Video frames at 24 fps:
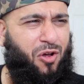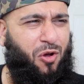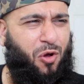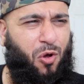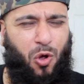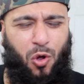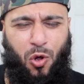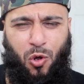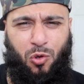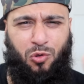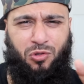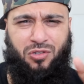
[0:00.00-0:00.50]
a
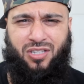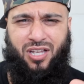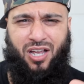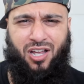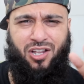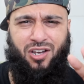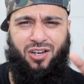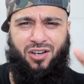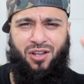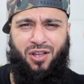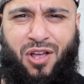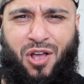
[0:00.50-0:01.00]
whole
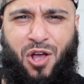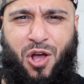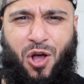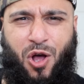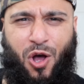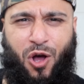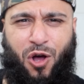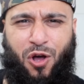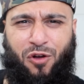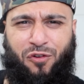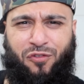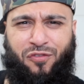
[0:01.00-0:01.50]
ton
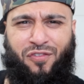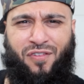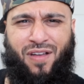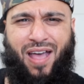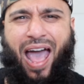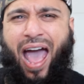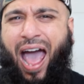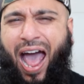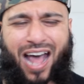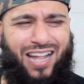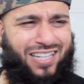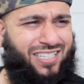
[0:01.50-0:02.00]
of
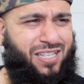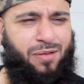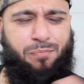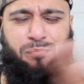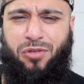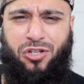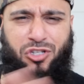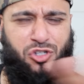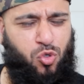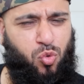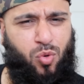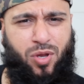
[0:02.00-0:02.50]
ads in
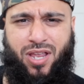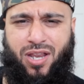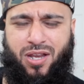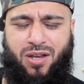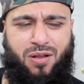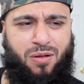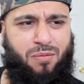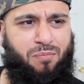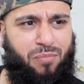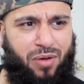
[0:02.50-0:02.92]
between.